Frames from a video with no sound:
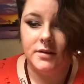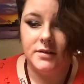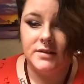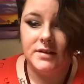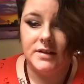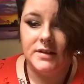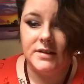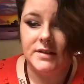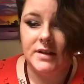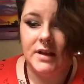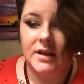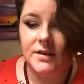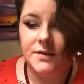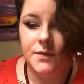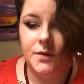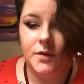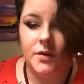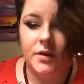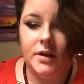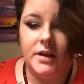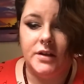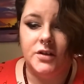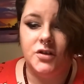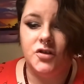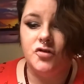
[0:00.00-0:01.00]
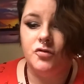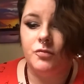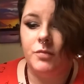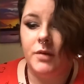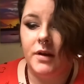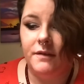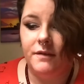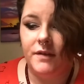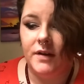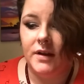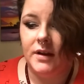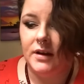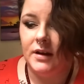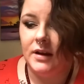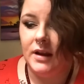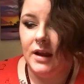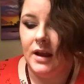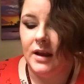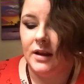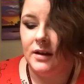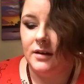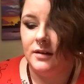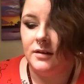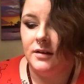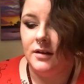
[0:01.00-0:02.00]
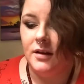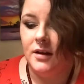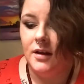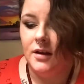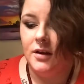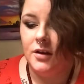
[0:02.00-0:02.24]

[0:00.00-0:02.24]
successful and driven and